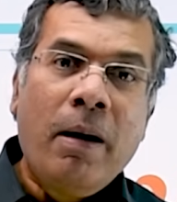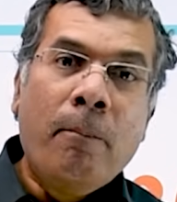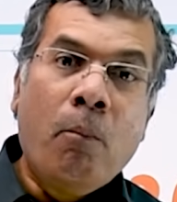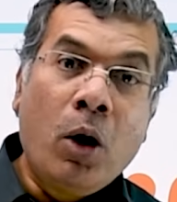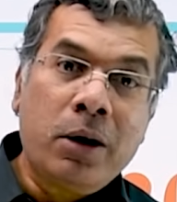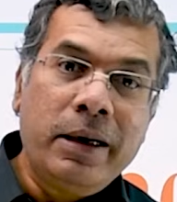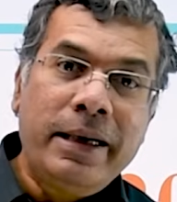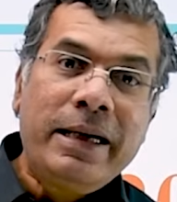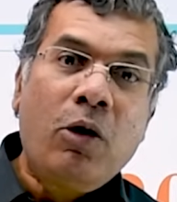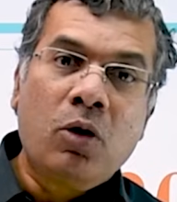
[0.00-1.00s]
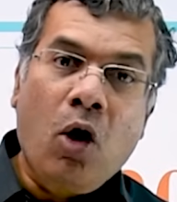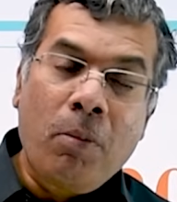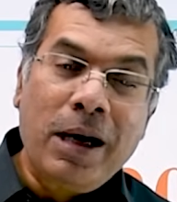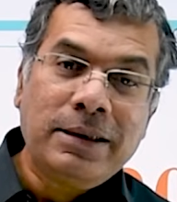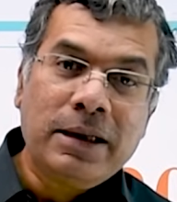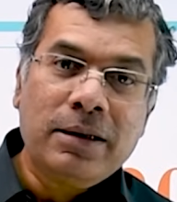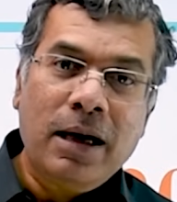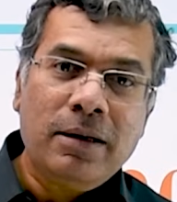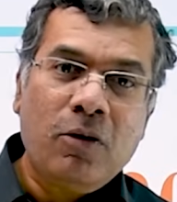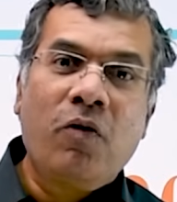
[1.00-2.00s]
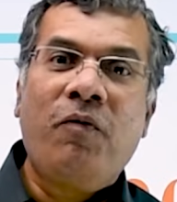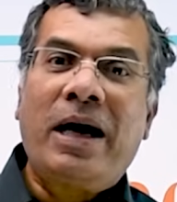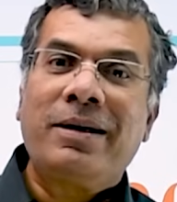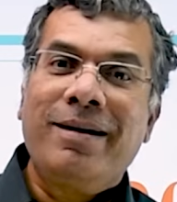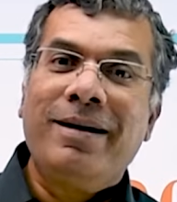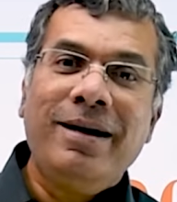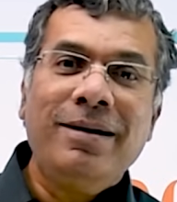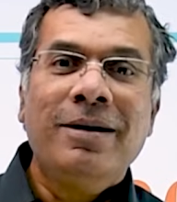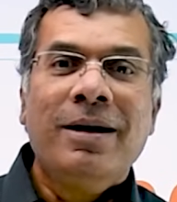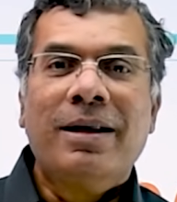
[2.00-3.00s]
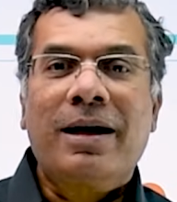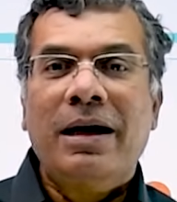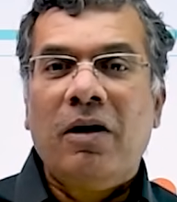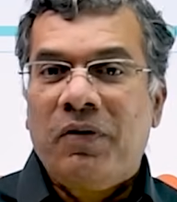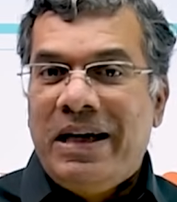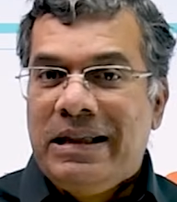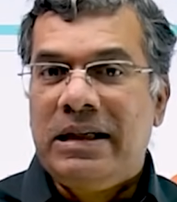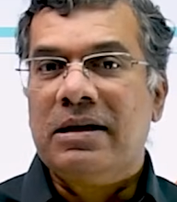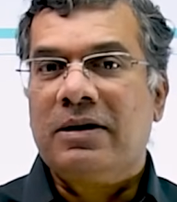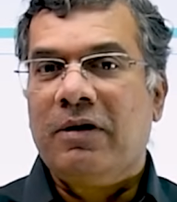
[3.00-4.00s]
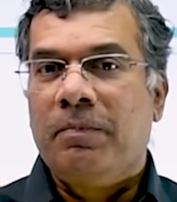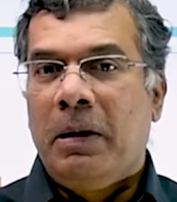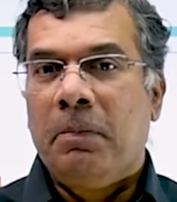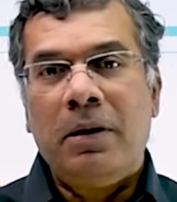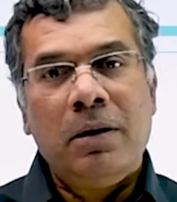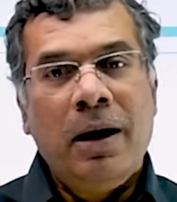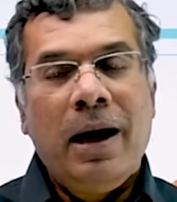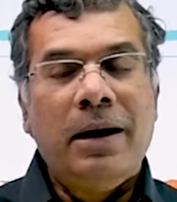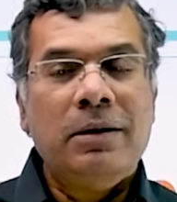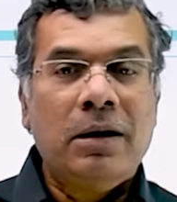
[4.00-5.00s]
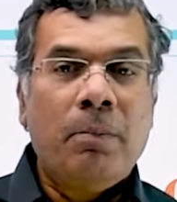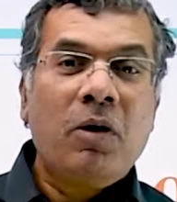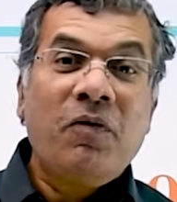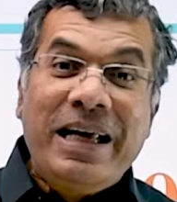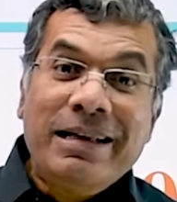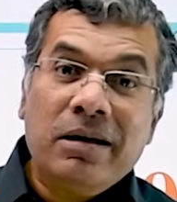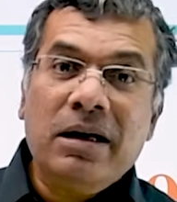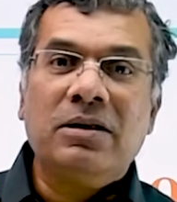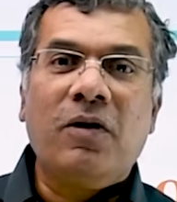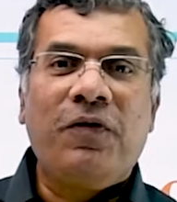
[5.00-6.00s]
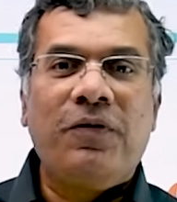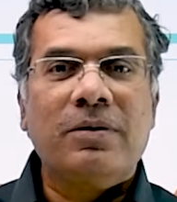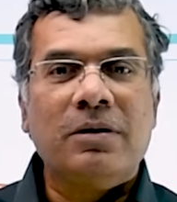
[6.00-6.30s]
moderating or normalizing that or factoring in the kind of easiness of the paper and the number of increase of,